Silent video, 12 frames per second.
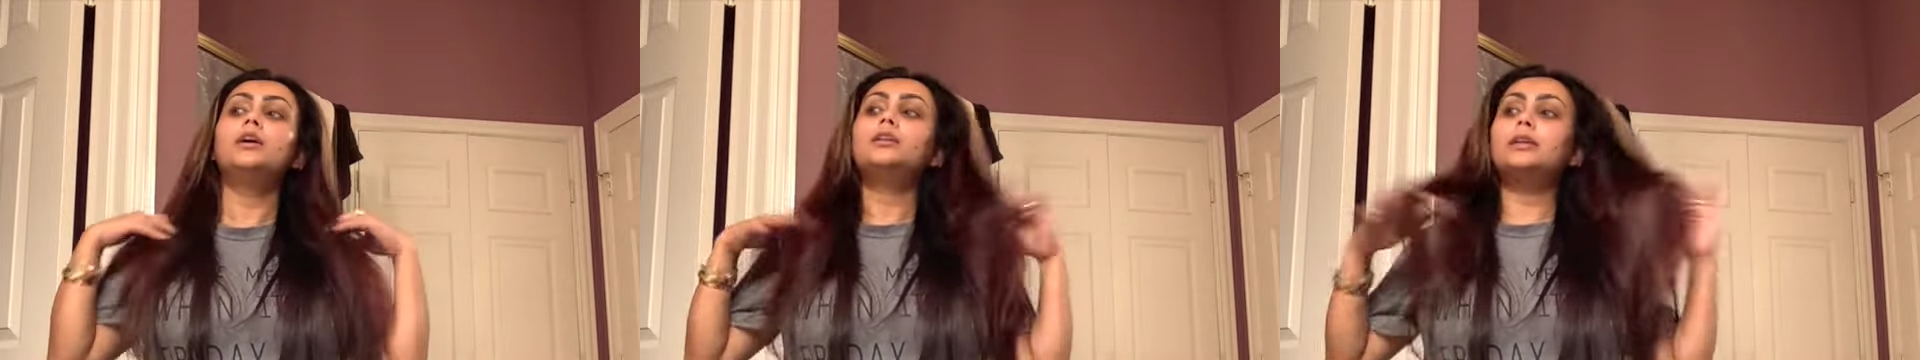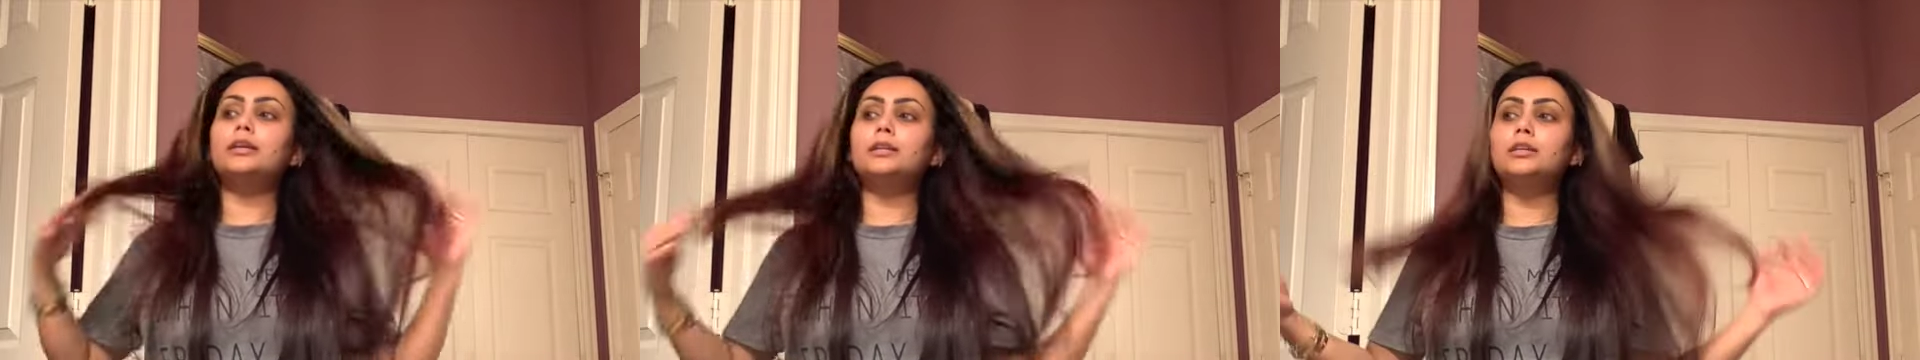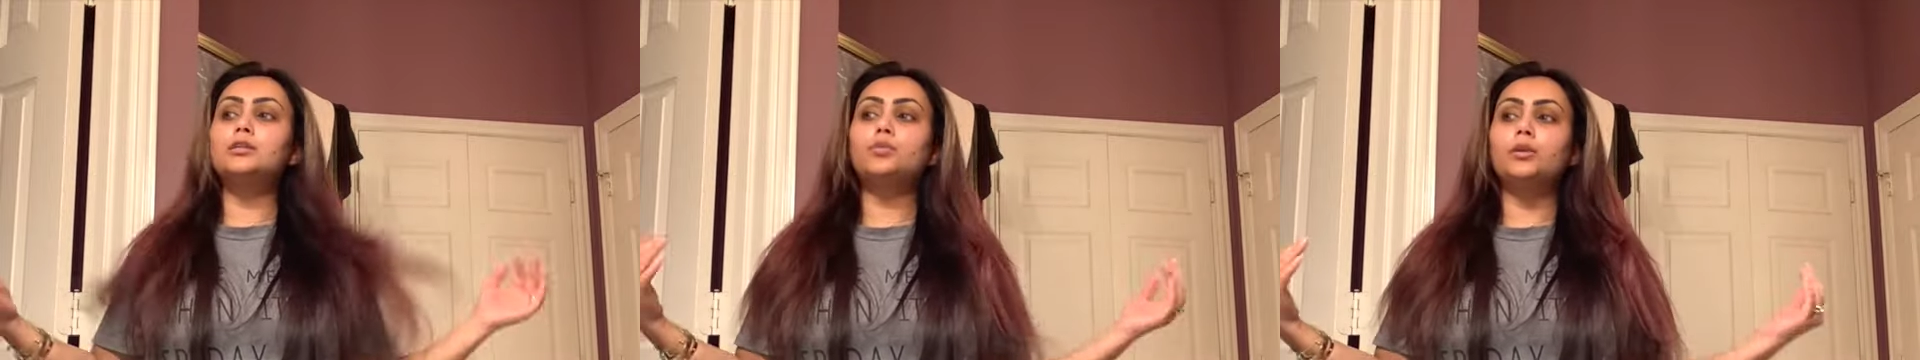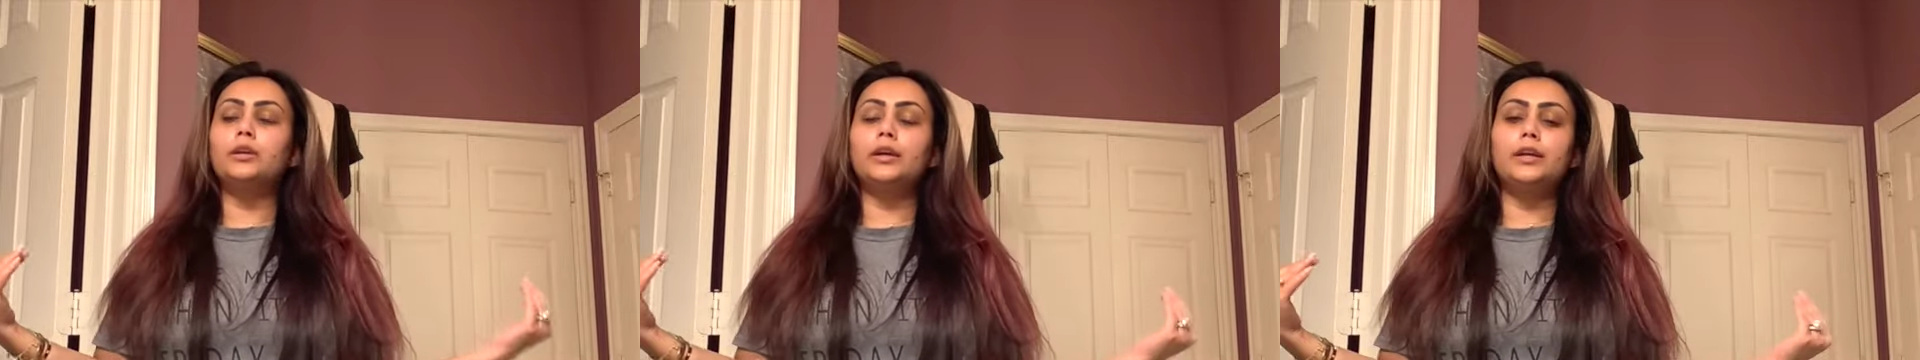Like this
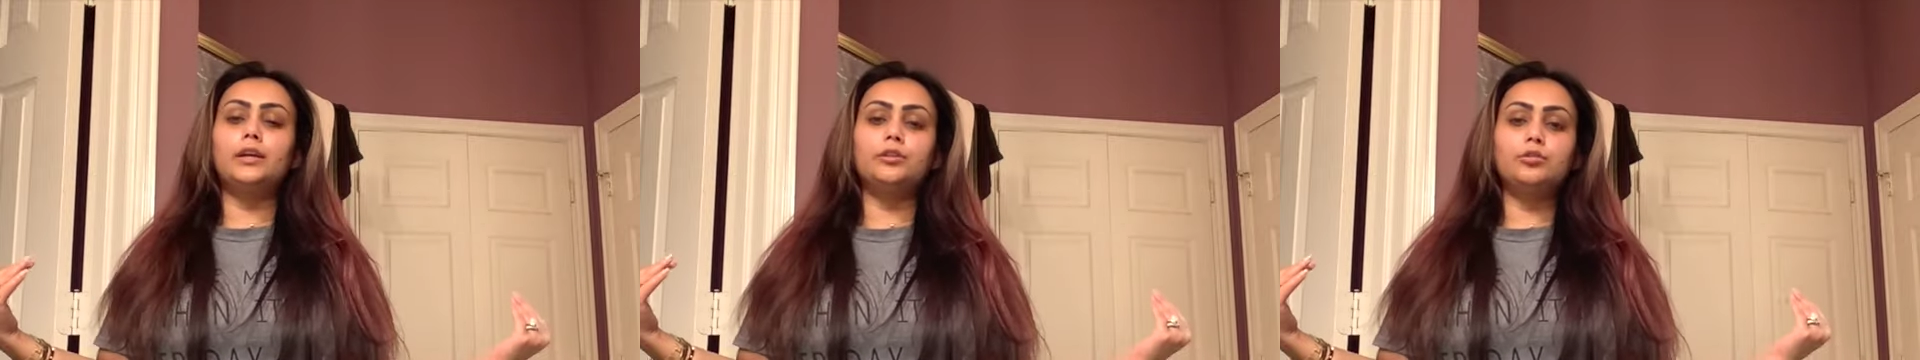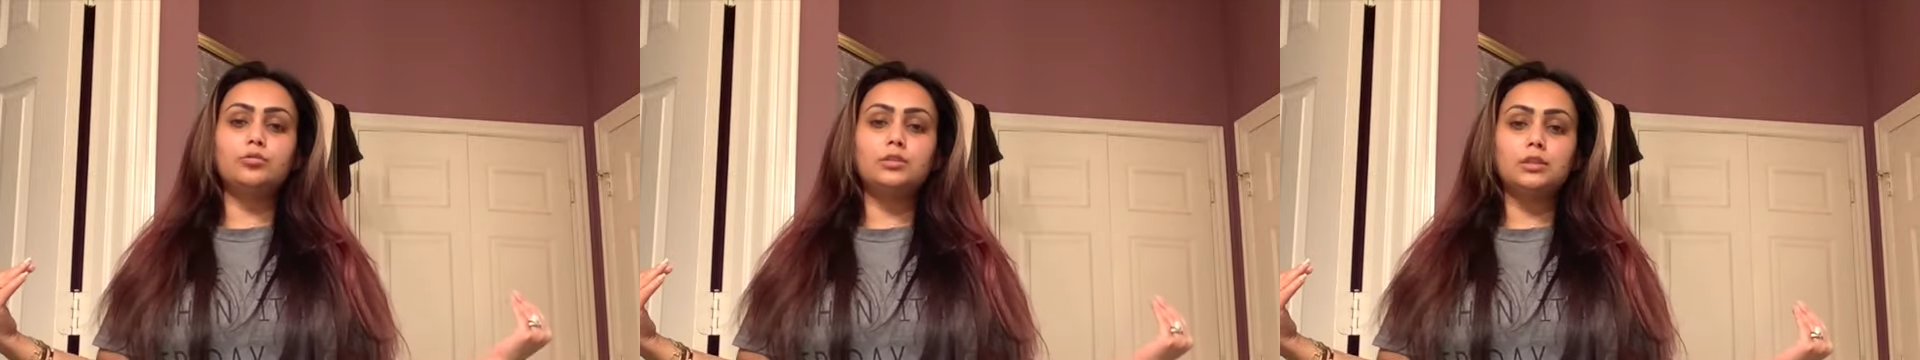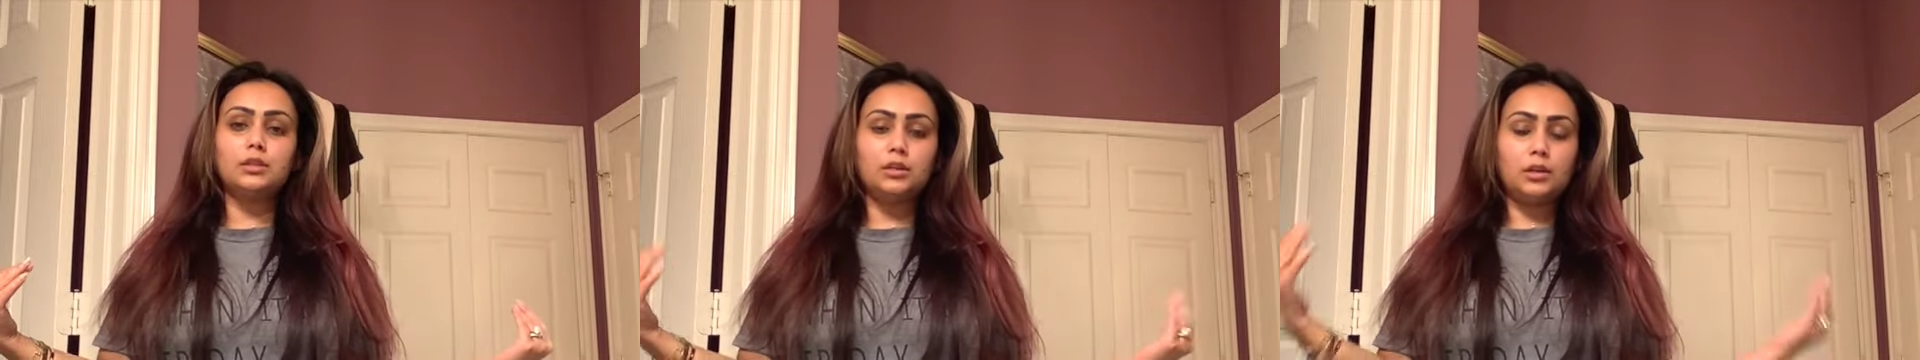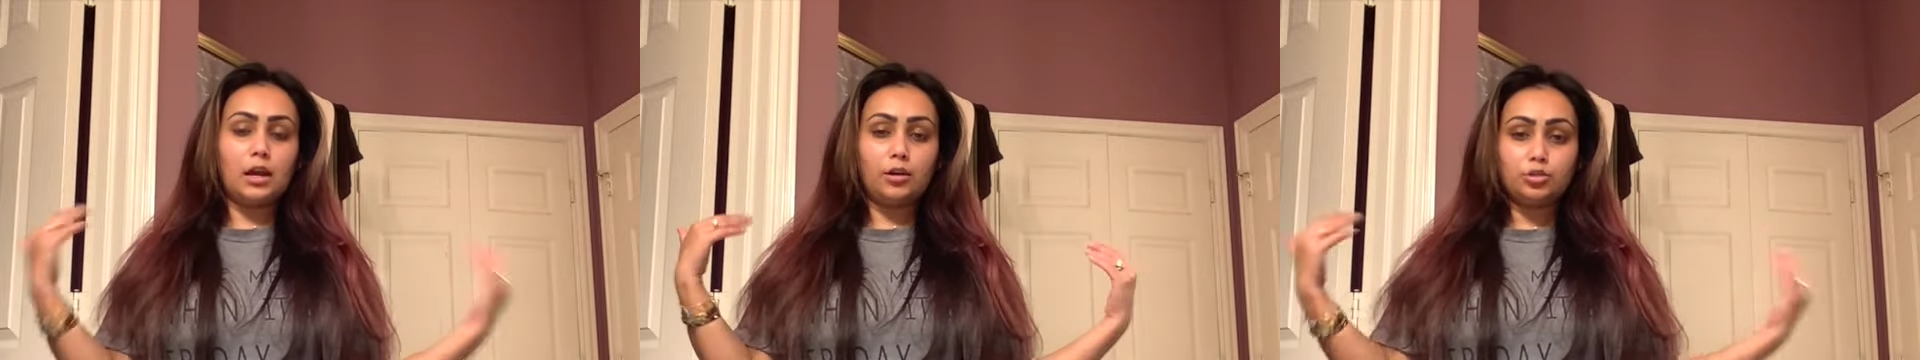one right here, you
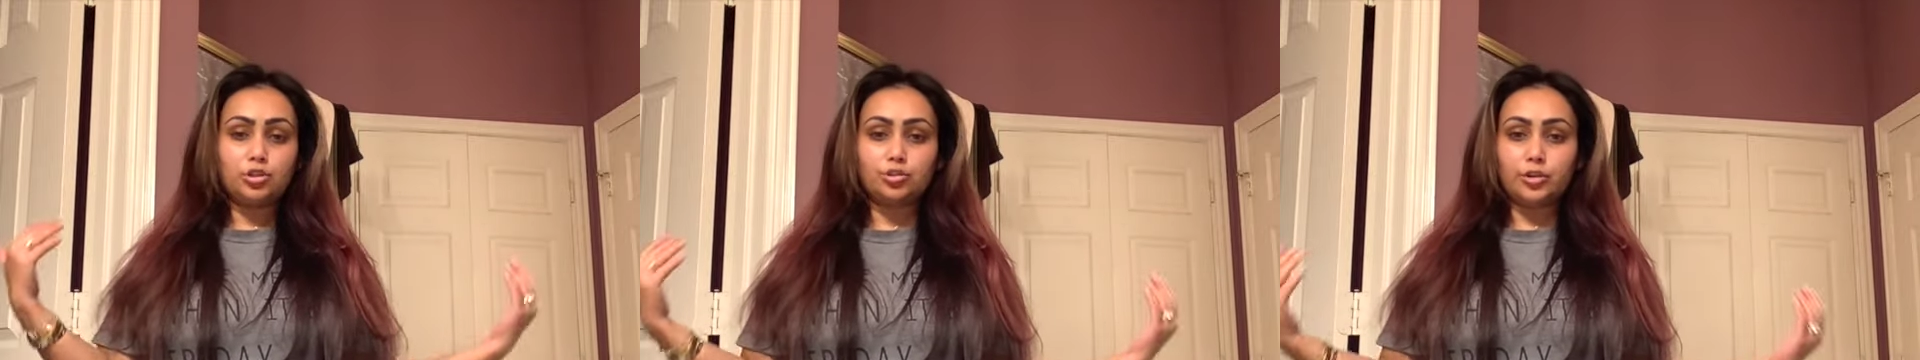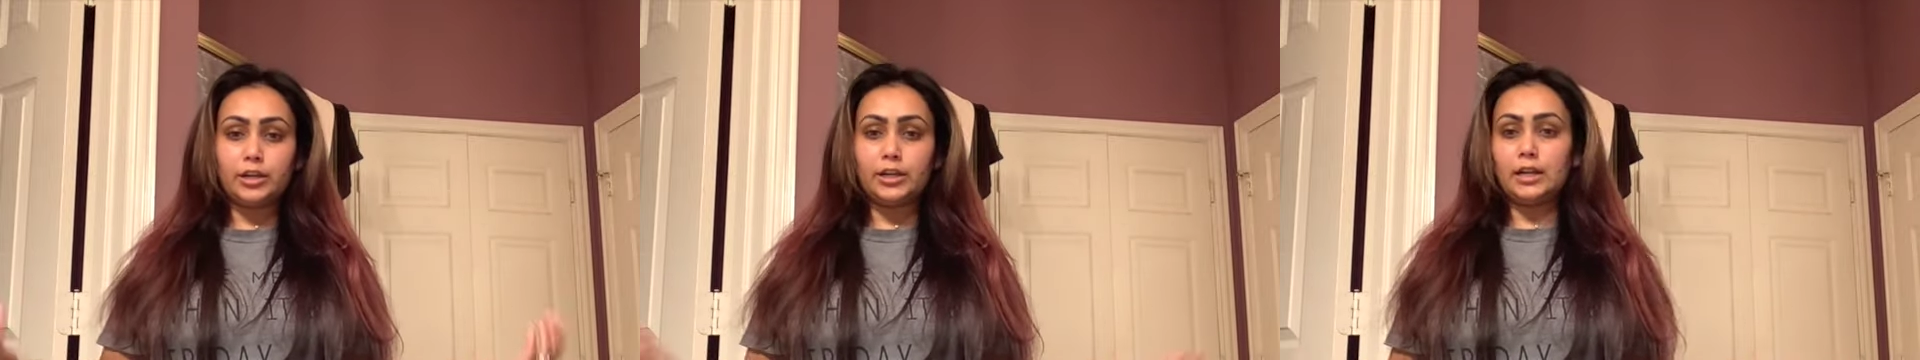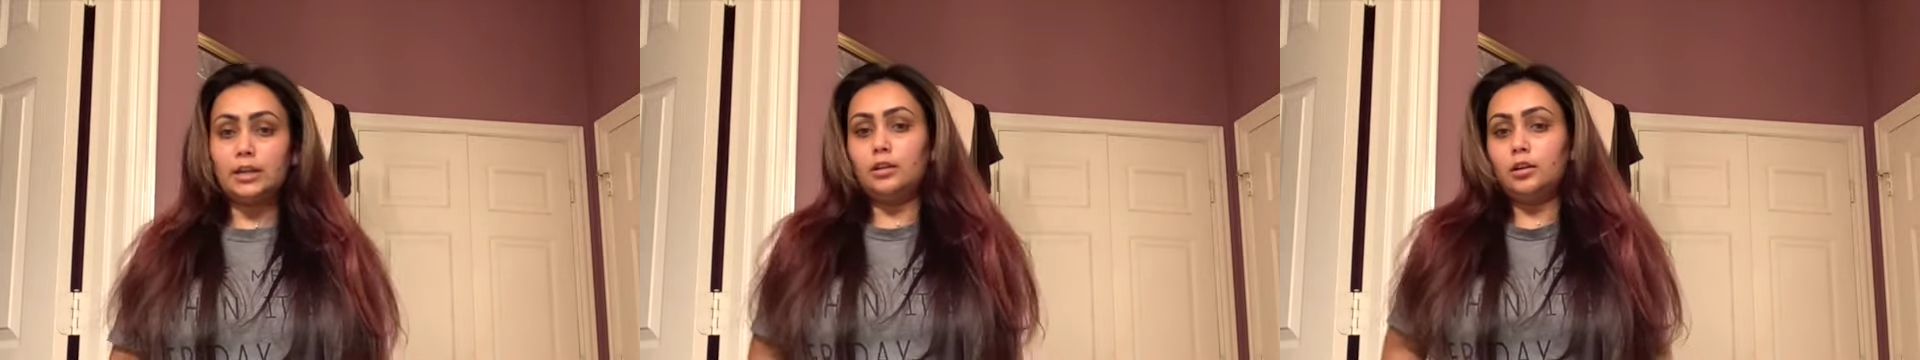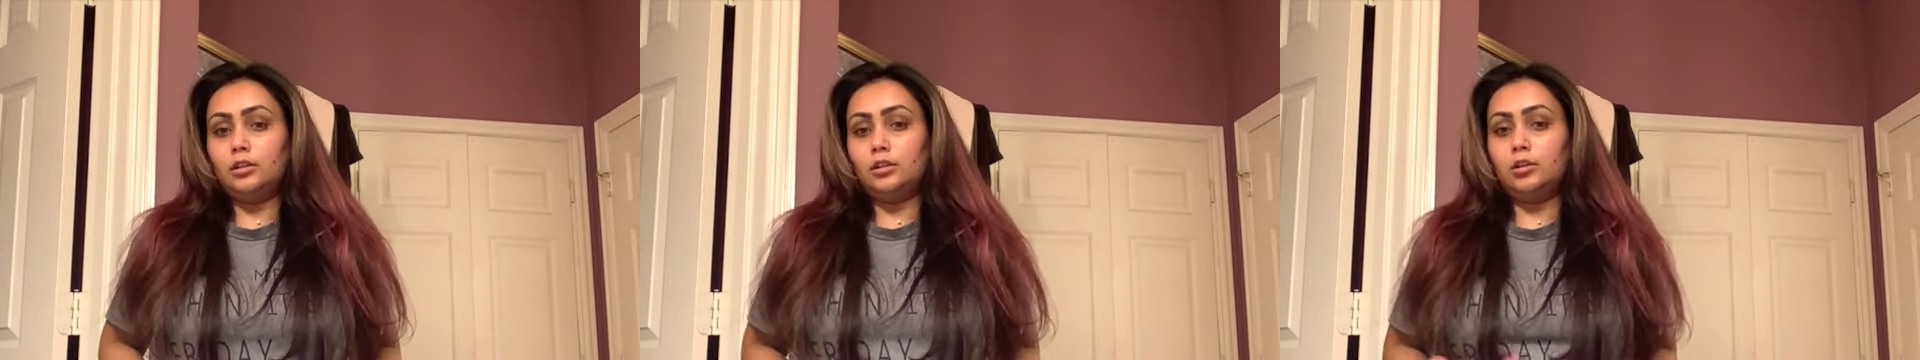see how straight and
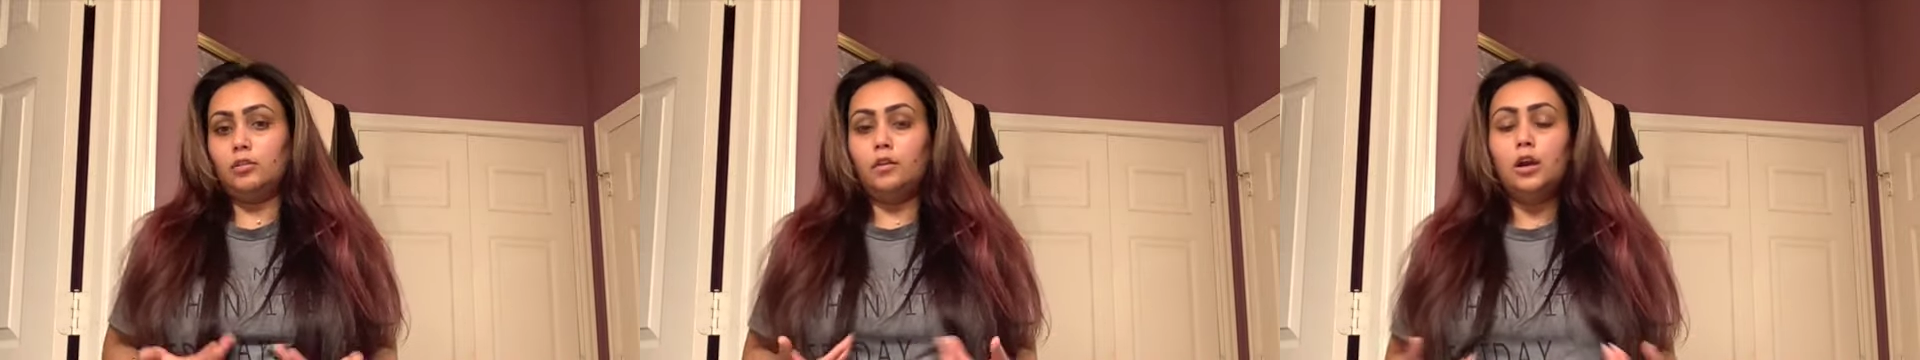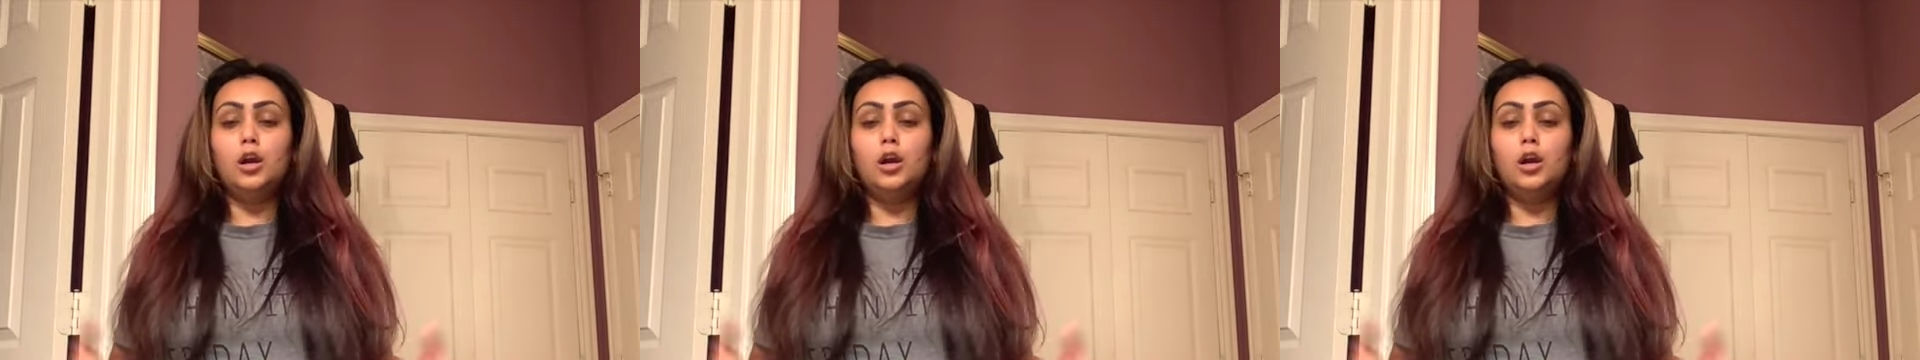a little